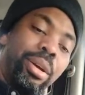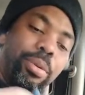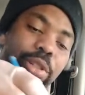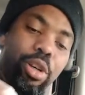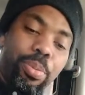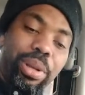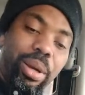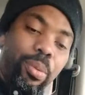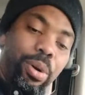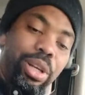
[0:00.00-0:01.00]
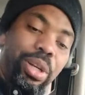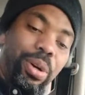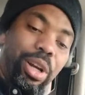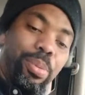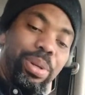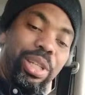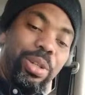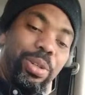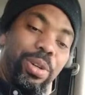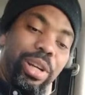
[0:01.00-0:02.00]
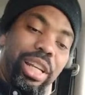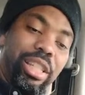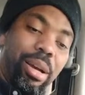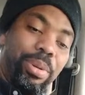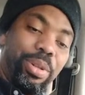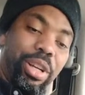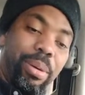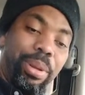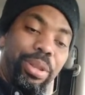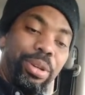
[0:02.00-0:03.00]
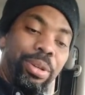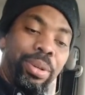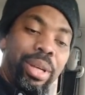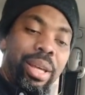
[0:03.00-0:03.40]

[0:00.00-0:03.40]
was to open like one door, he opened two doors, and the zombies were coming through.